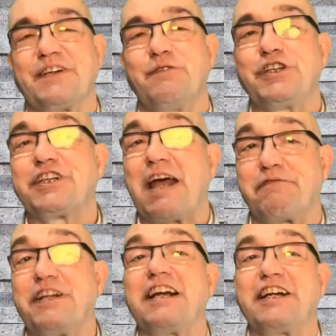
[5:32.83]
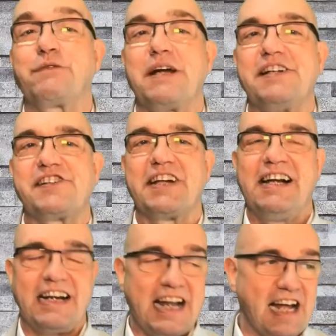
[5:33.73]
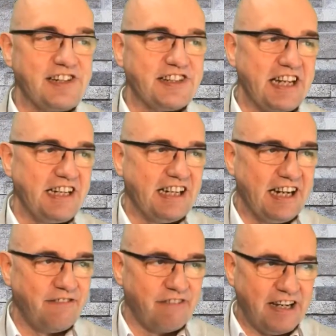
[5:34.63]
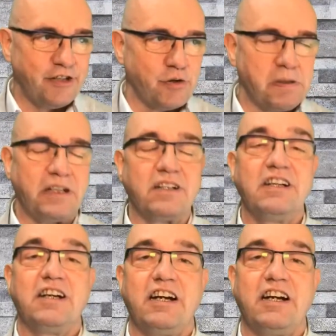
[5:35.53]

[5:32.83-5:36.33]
which definitely creates lasting and valuable